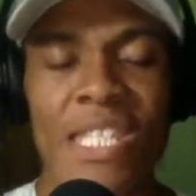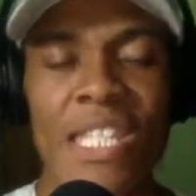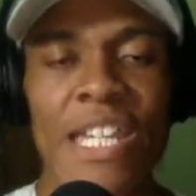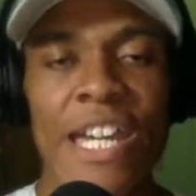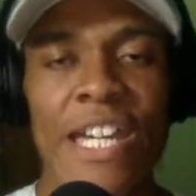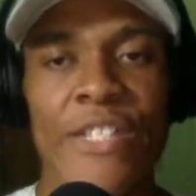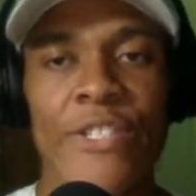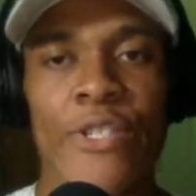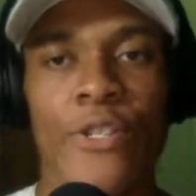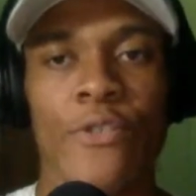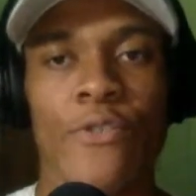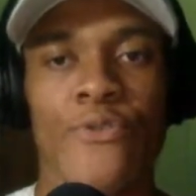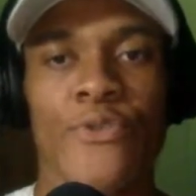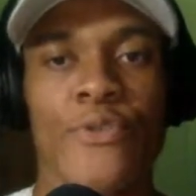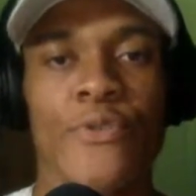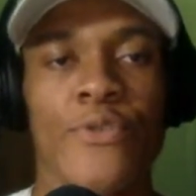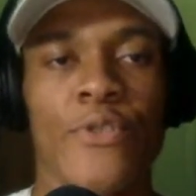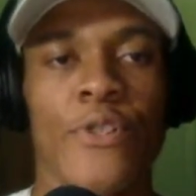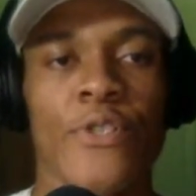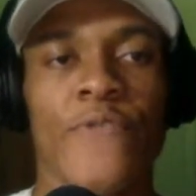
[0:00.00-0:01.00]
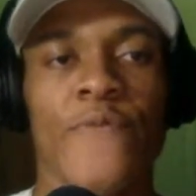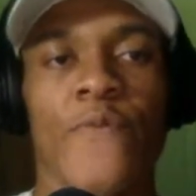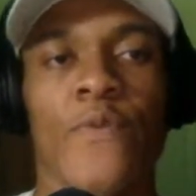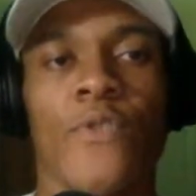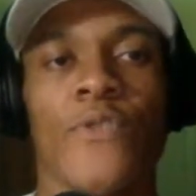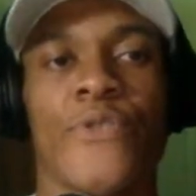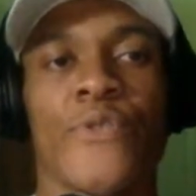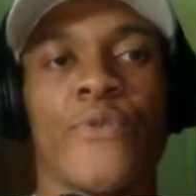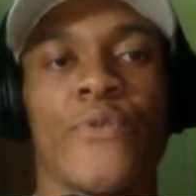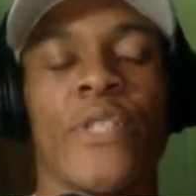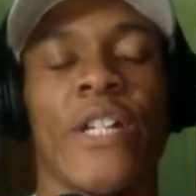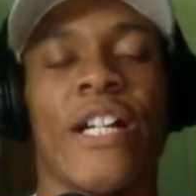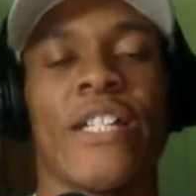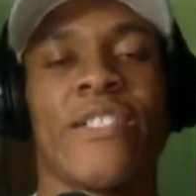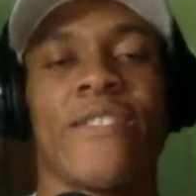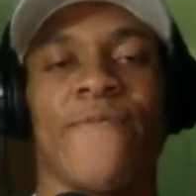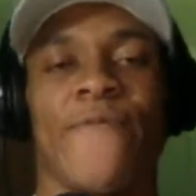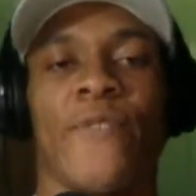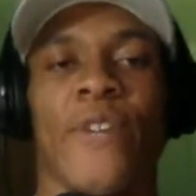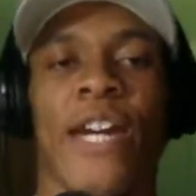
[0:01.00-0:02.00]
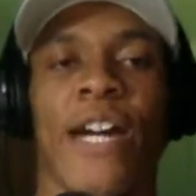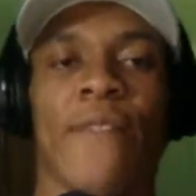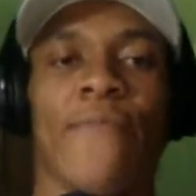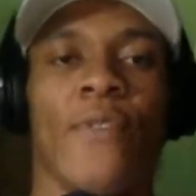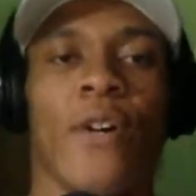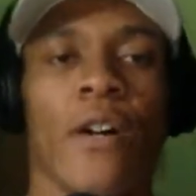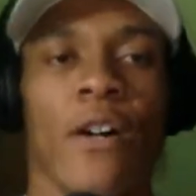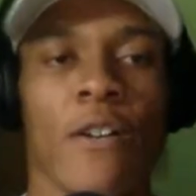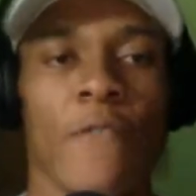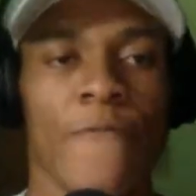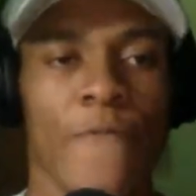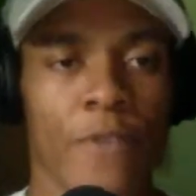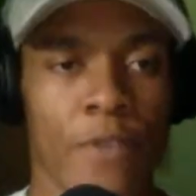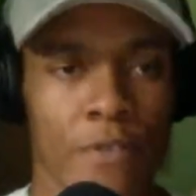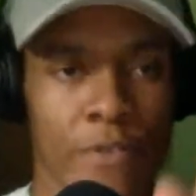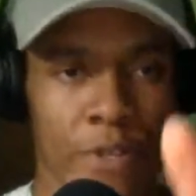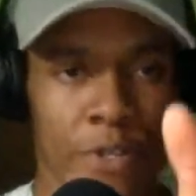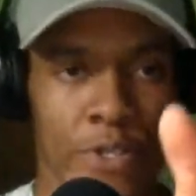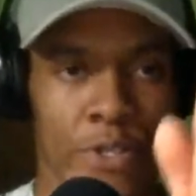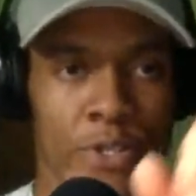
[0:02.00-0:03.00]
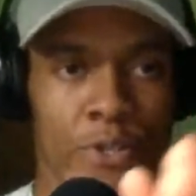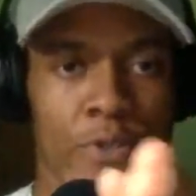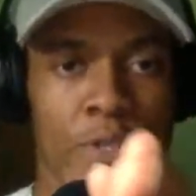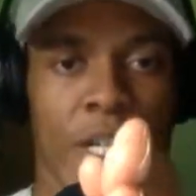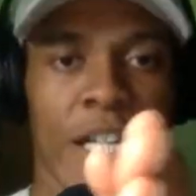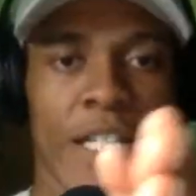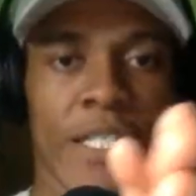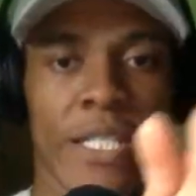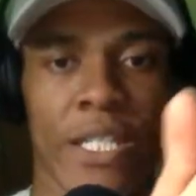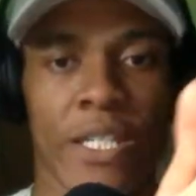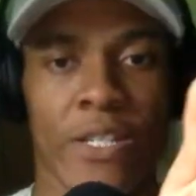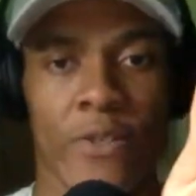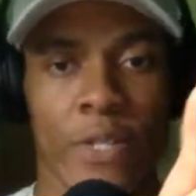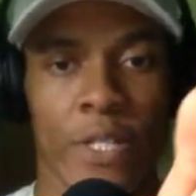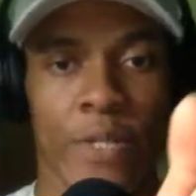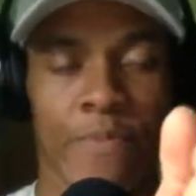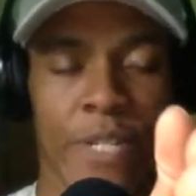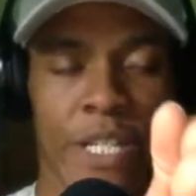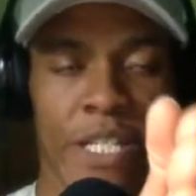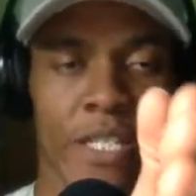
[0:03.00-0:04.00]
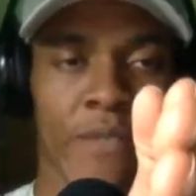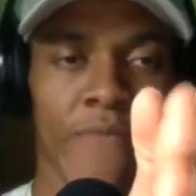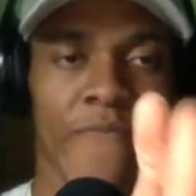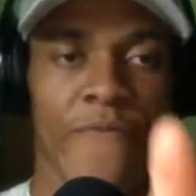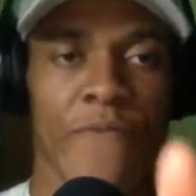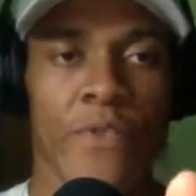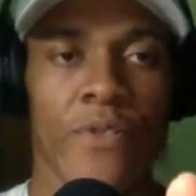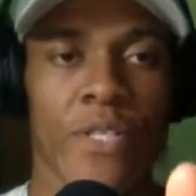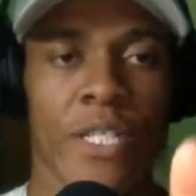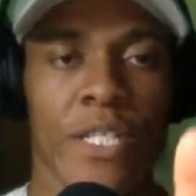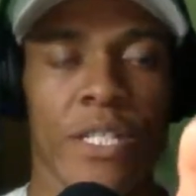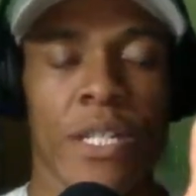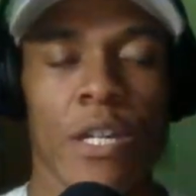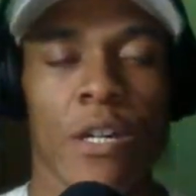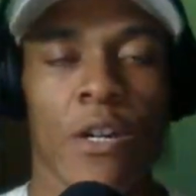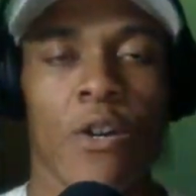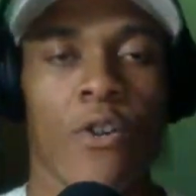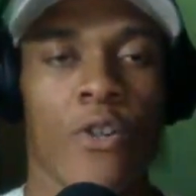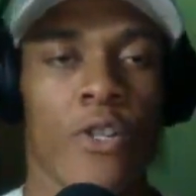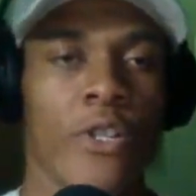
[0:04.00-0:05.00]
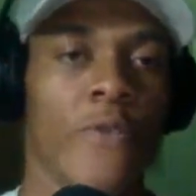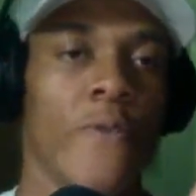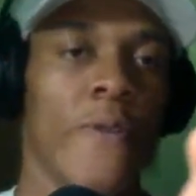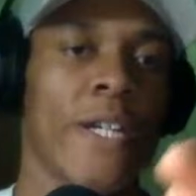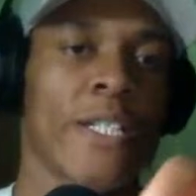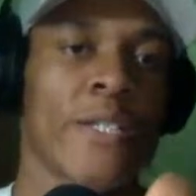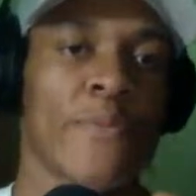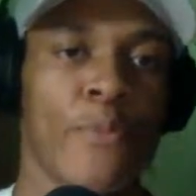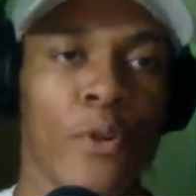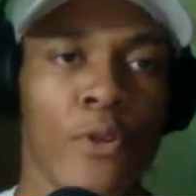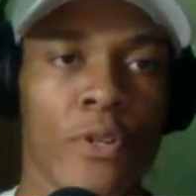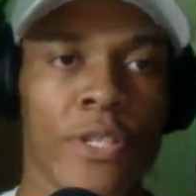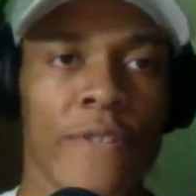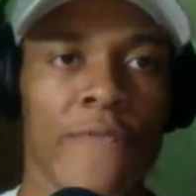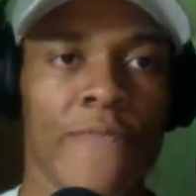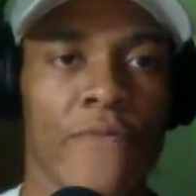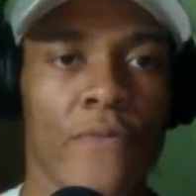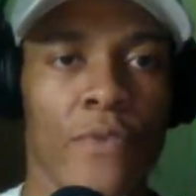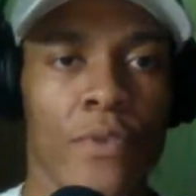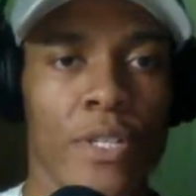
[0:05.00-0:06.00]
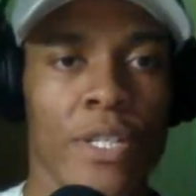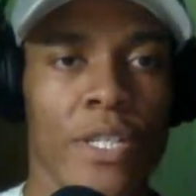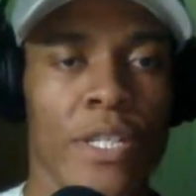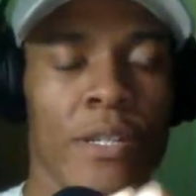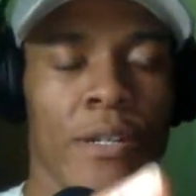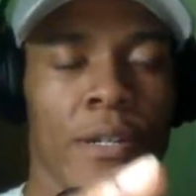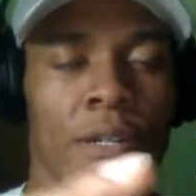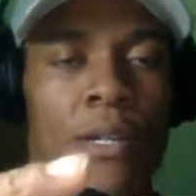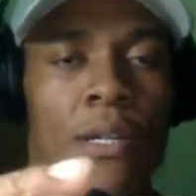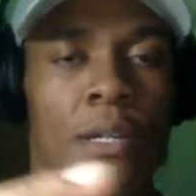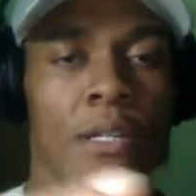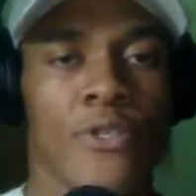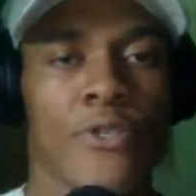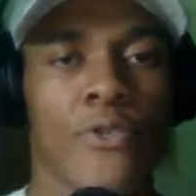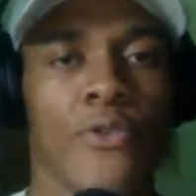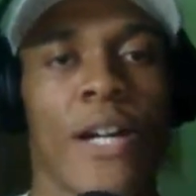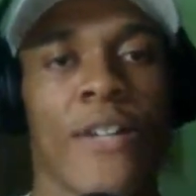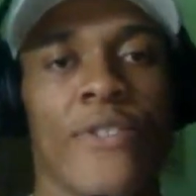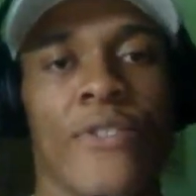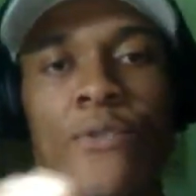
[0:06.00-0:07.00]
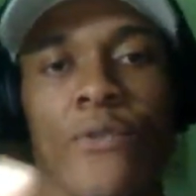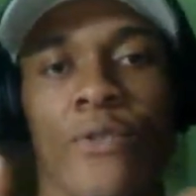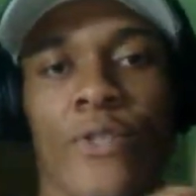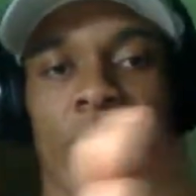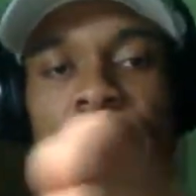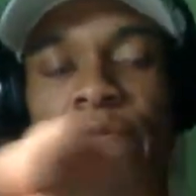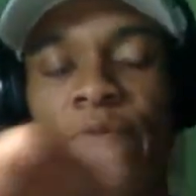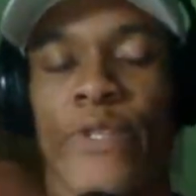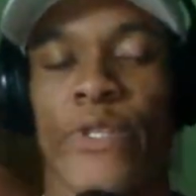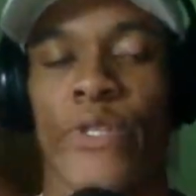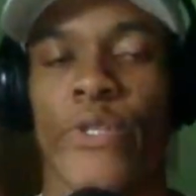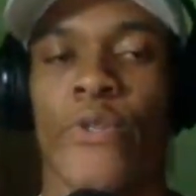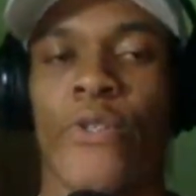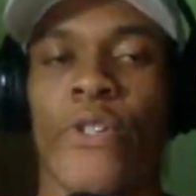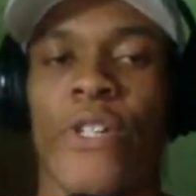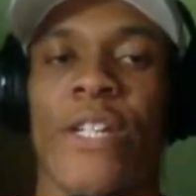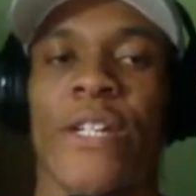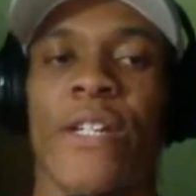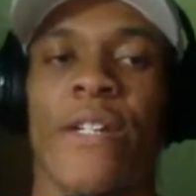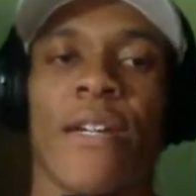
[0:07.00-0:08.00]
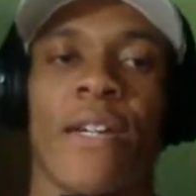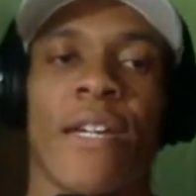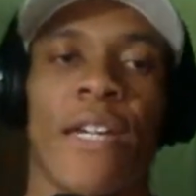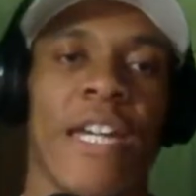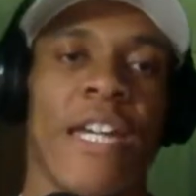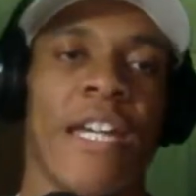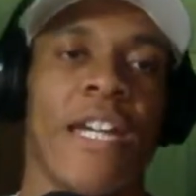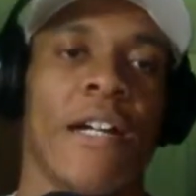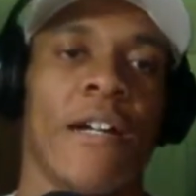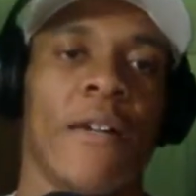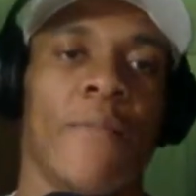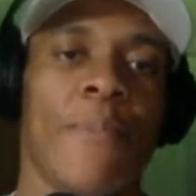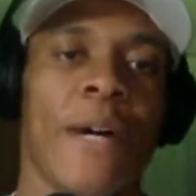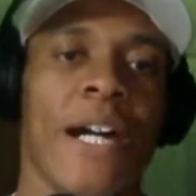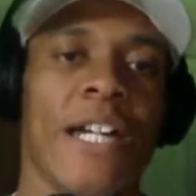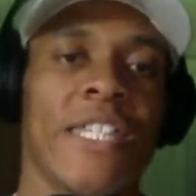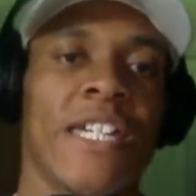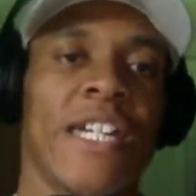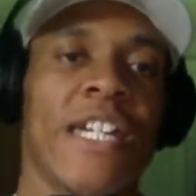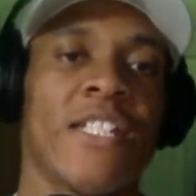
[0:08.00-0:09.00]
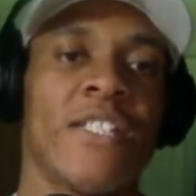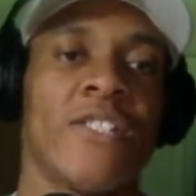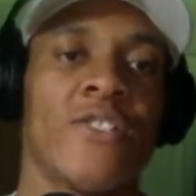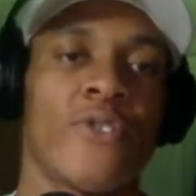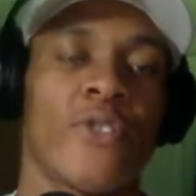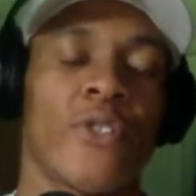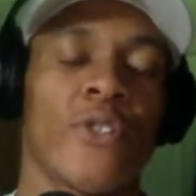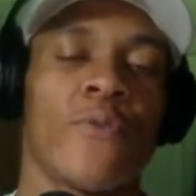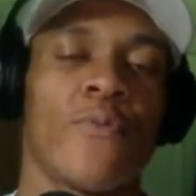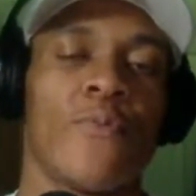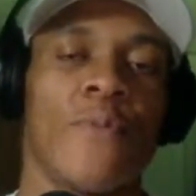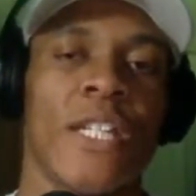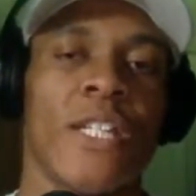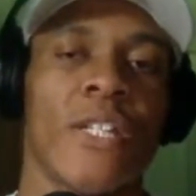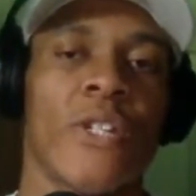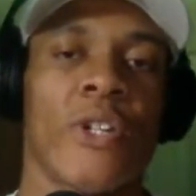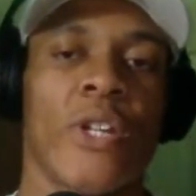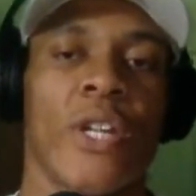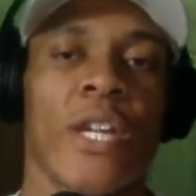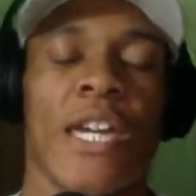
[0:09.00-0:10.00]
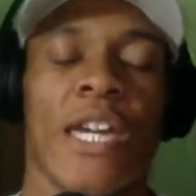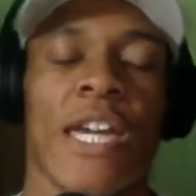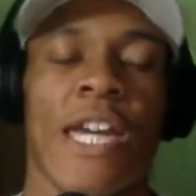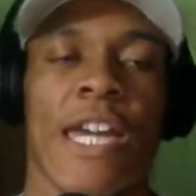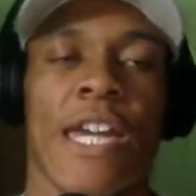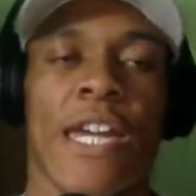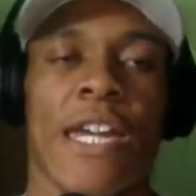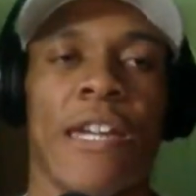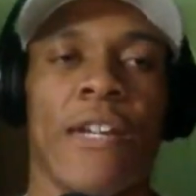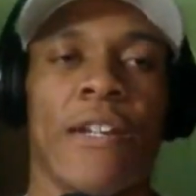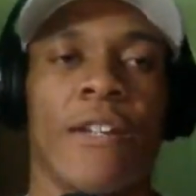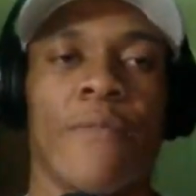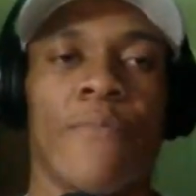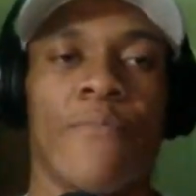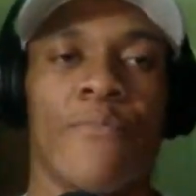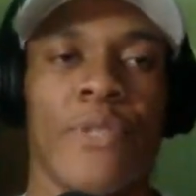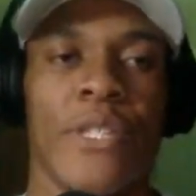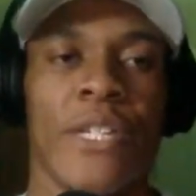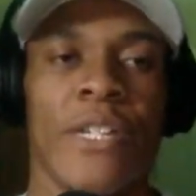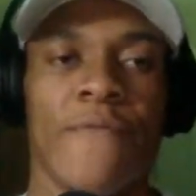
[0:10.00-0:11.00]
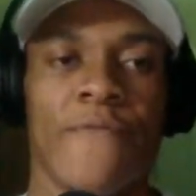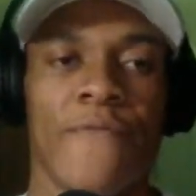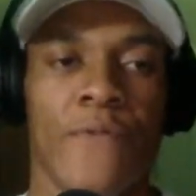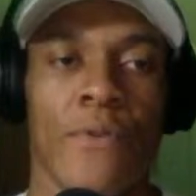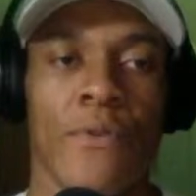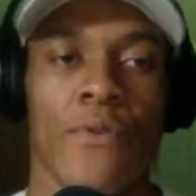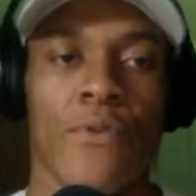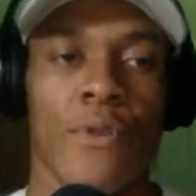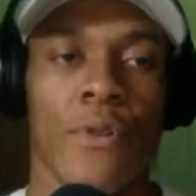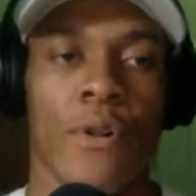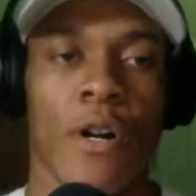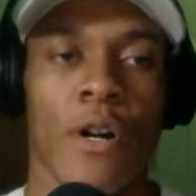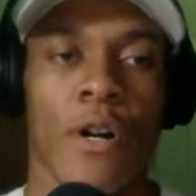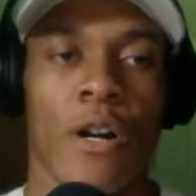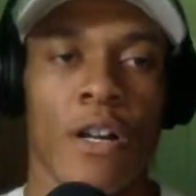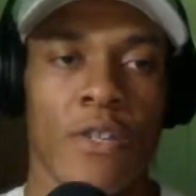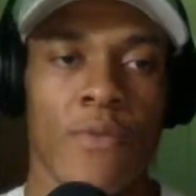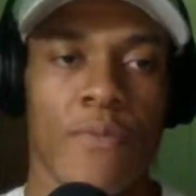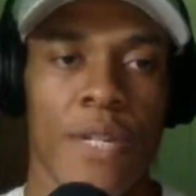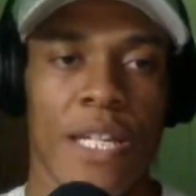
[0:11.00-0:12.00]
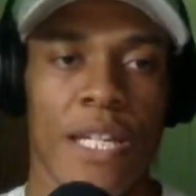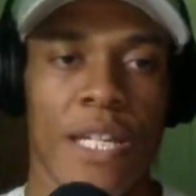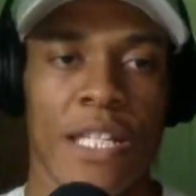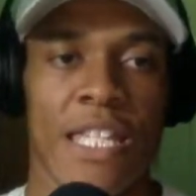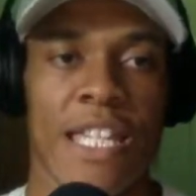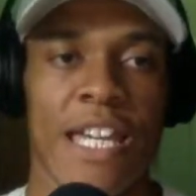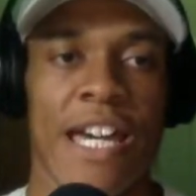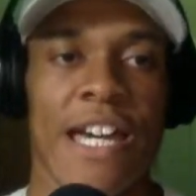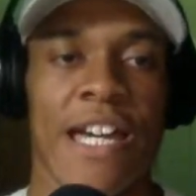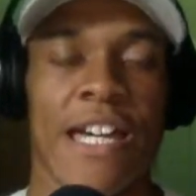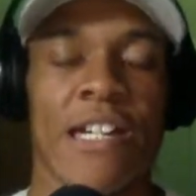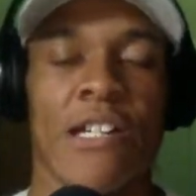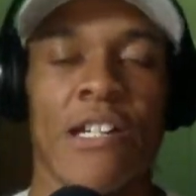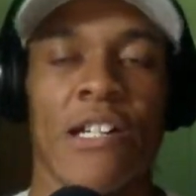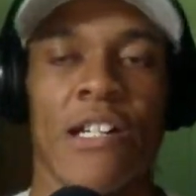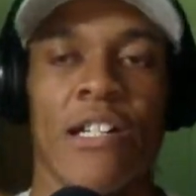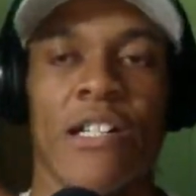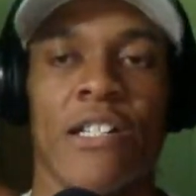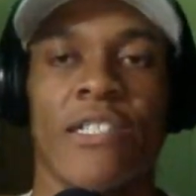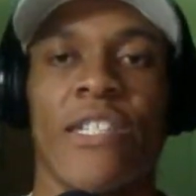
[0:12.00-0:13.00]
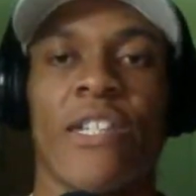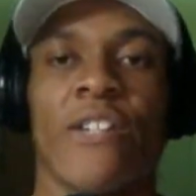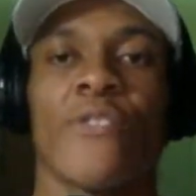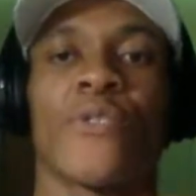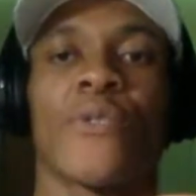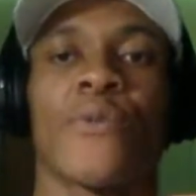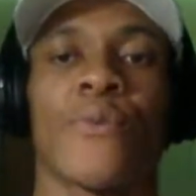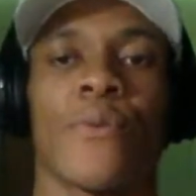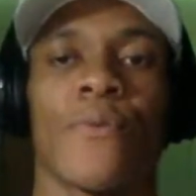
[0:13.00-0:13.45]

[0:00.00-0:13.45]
and so through those 4 through lines, if you have all 4 of those through lines and you explain them fully, or you explore them fully throughout the course of your story, by the end you should reach a complete full argument that tells